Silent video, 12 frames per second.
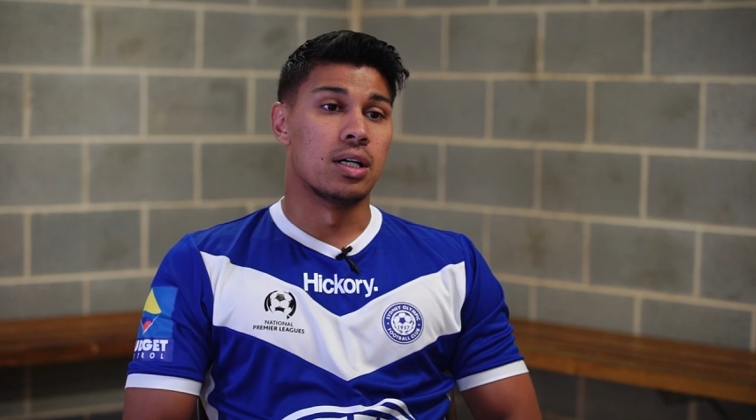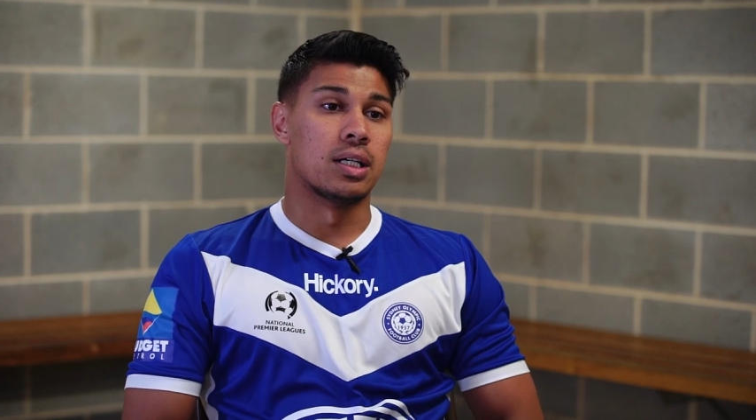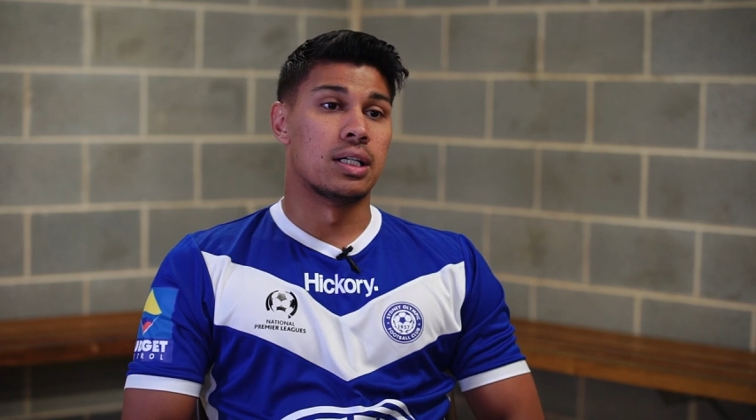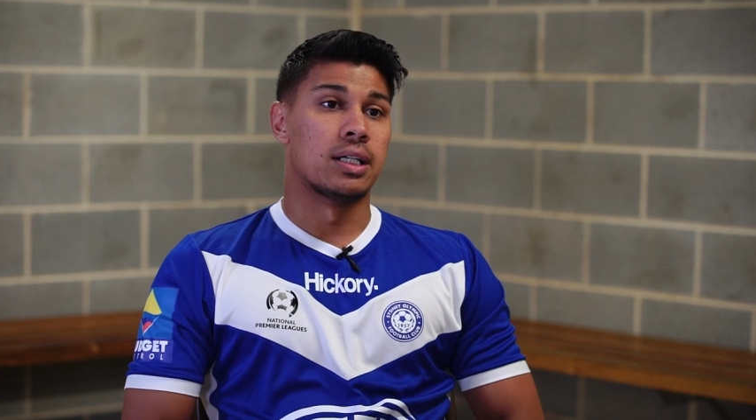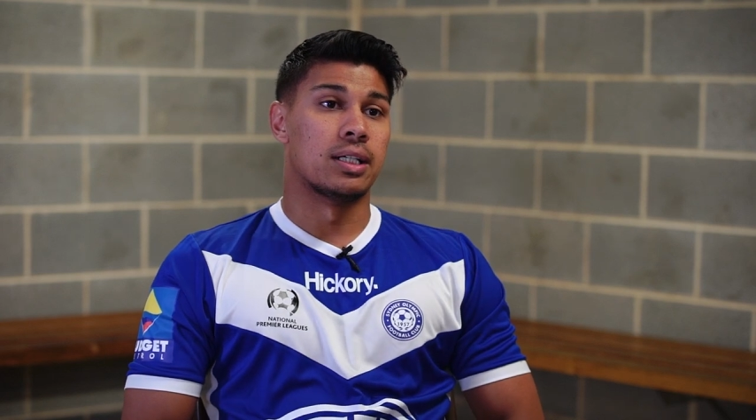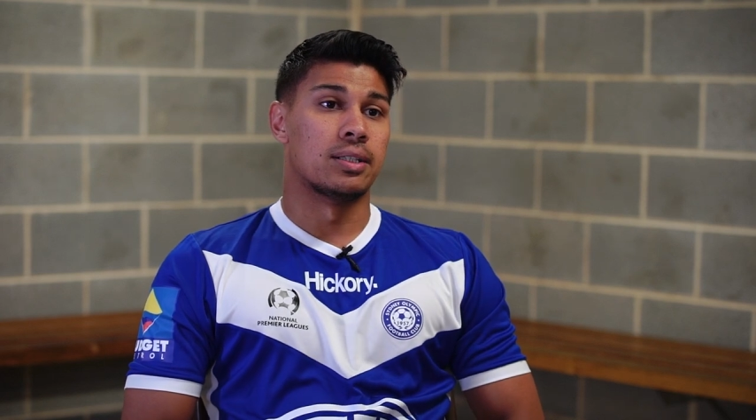
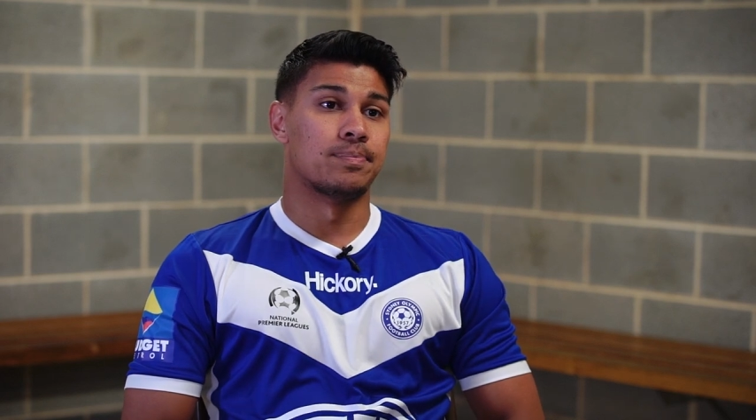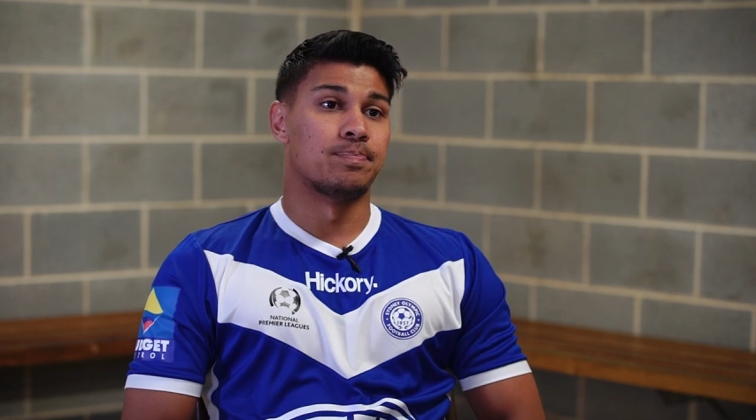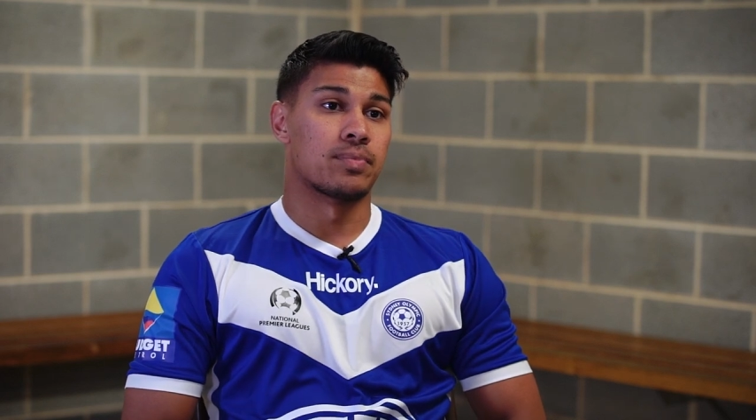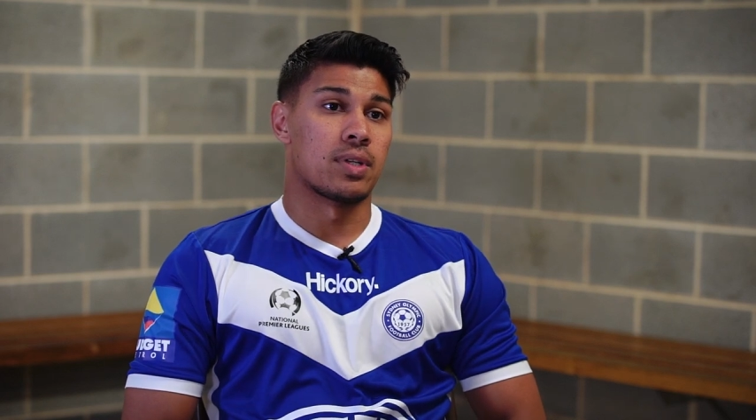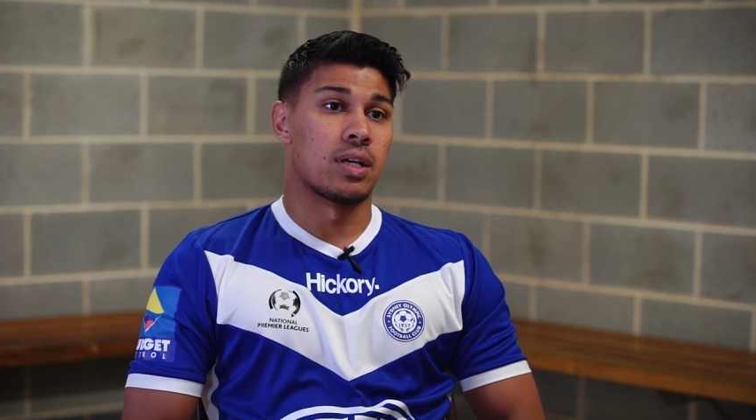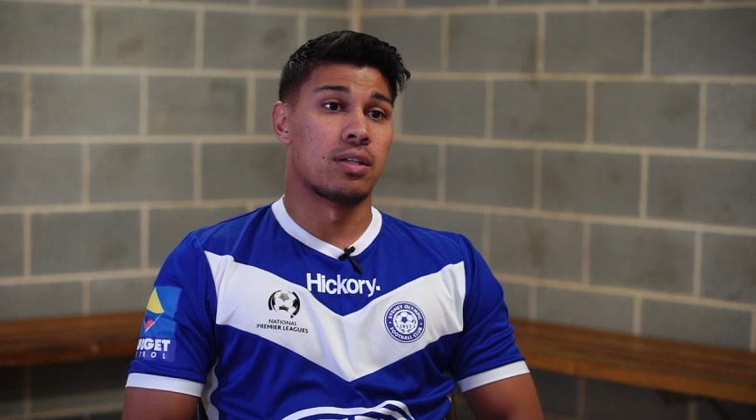
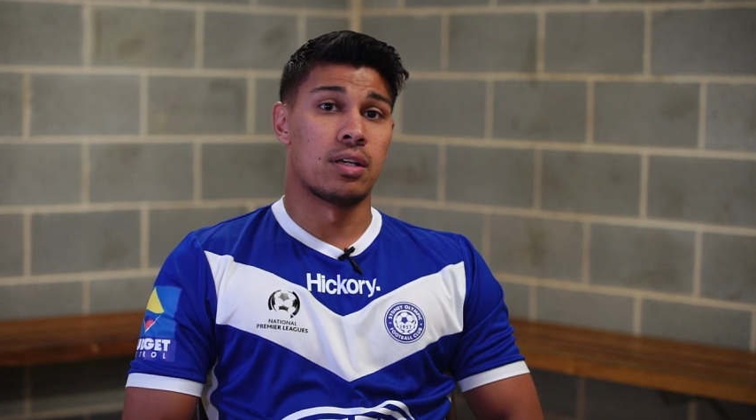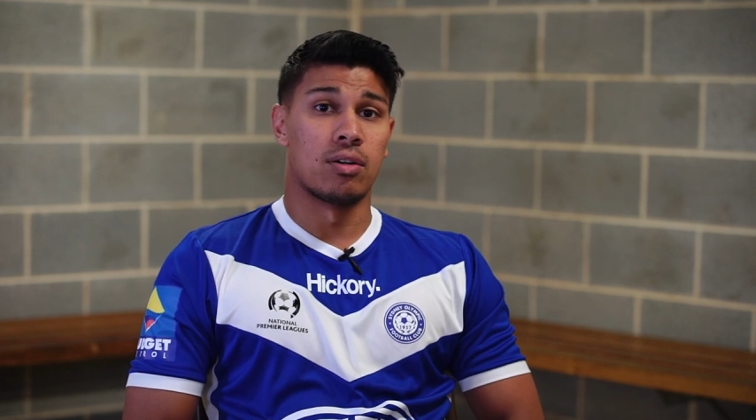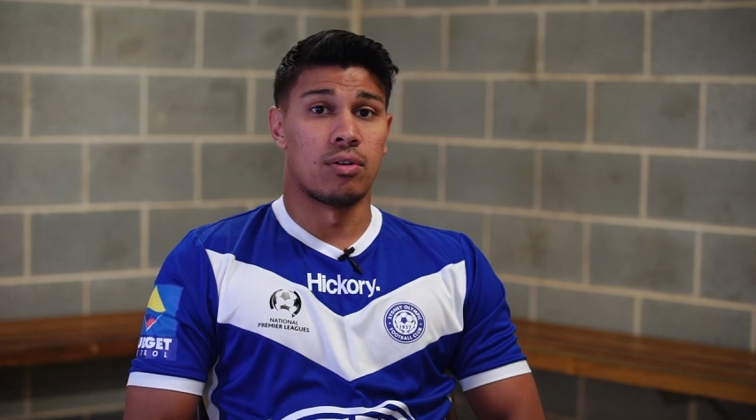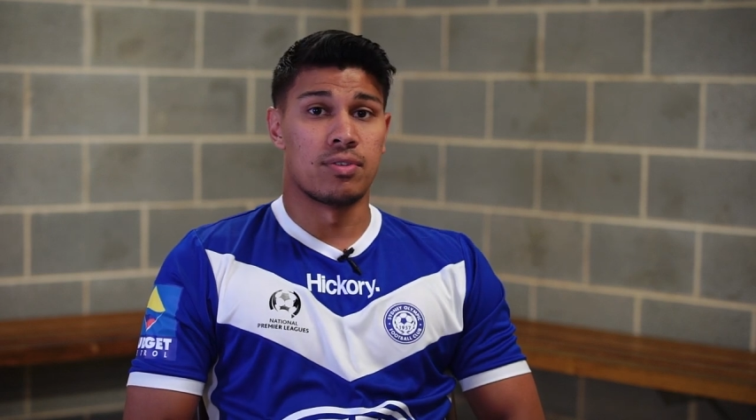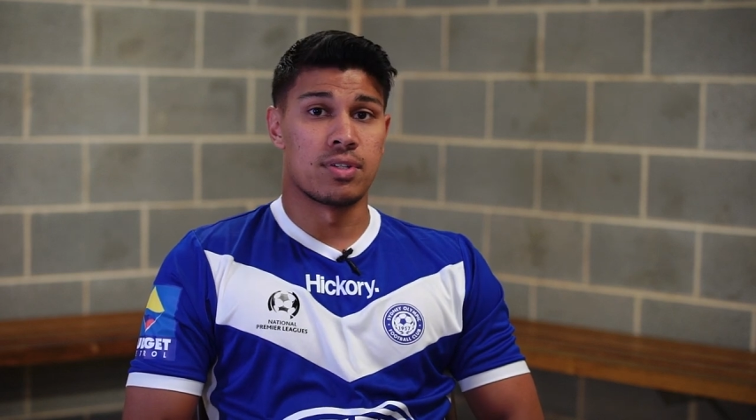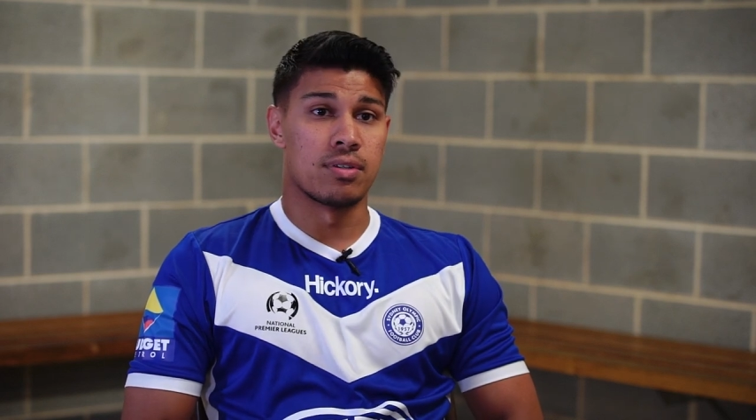Um, and yeah,
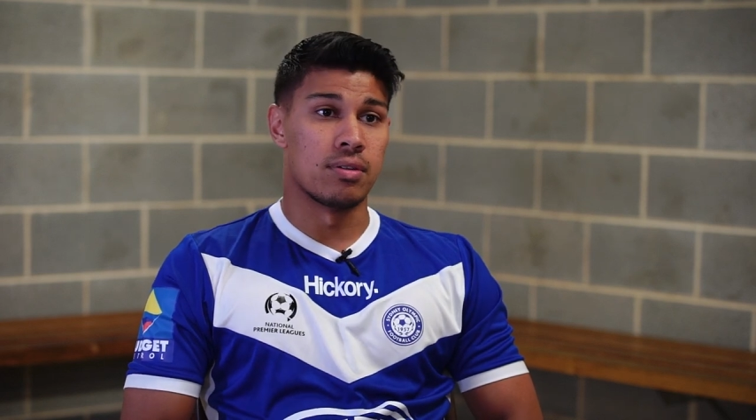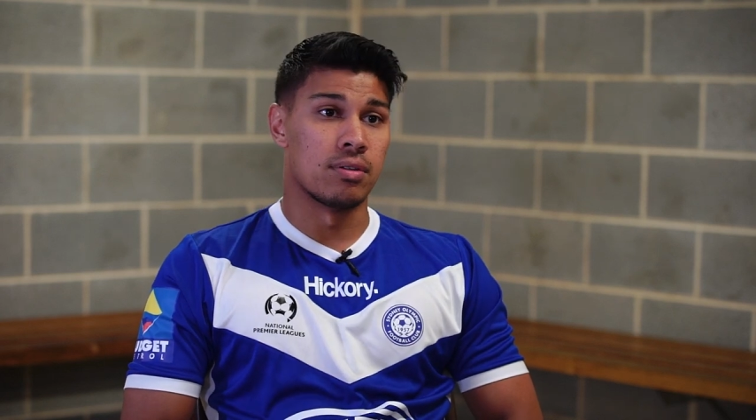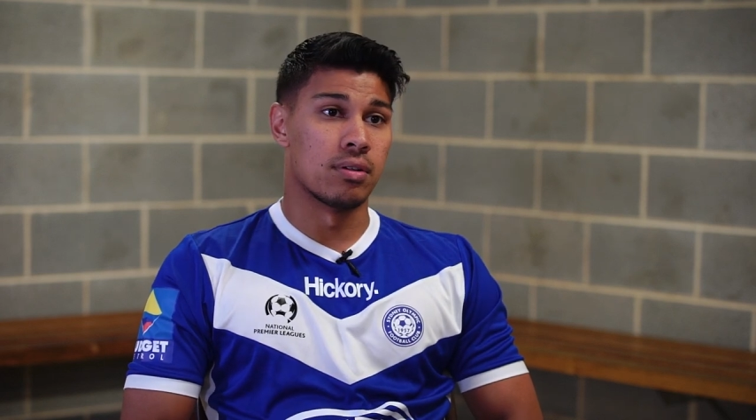obviously